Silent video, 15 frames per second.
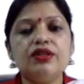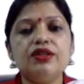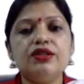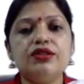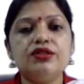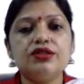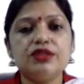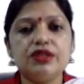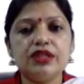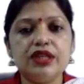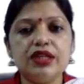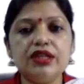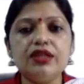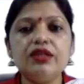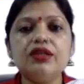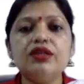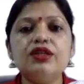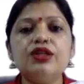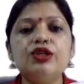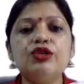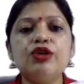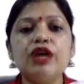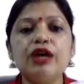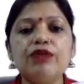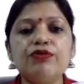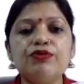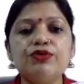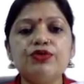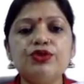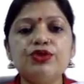Till then, you
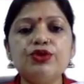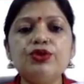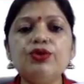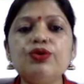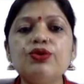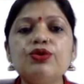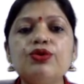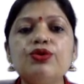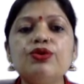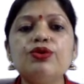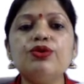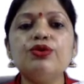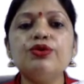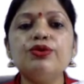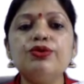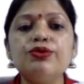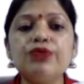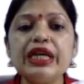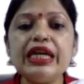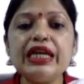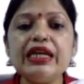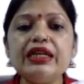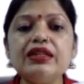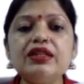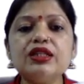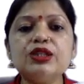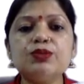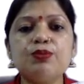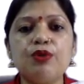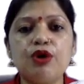have to read
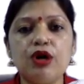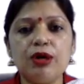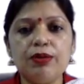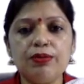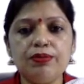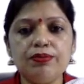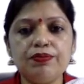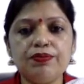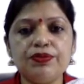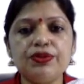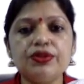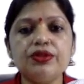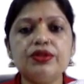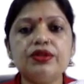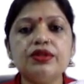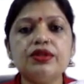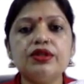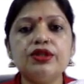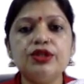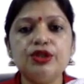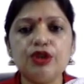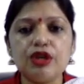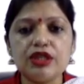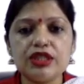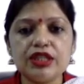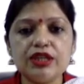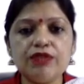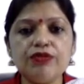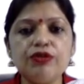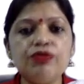this poem
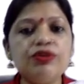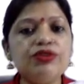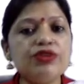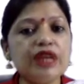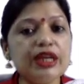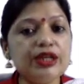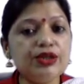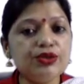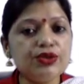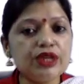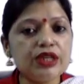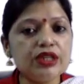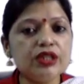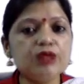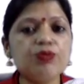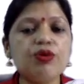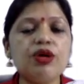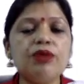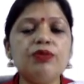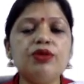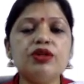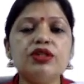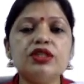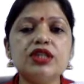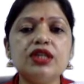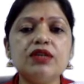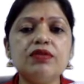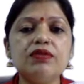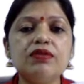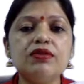yourself. You will try to read this poem
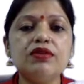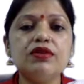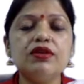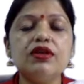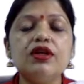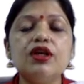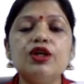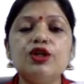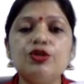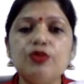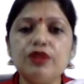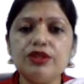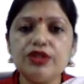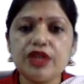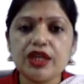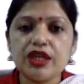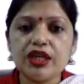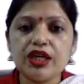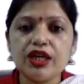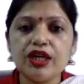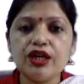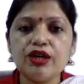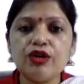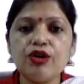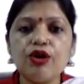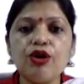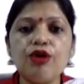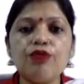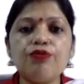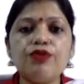yourself. You will take care
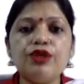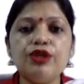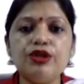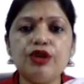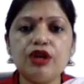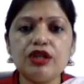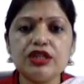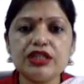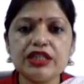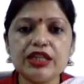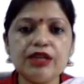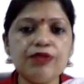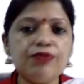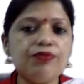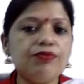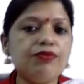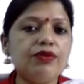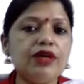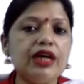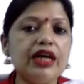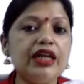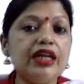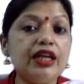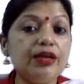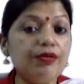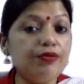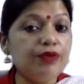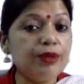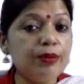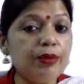of yourself and
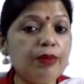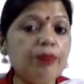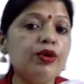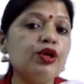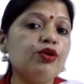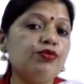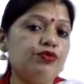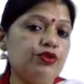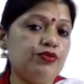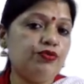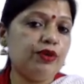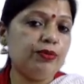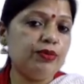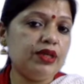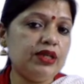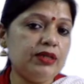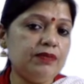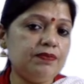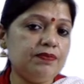every member of your family.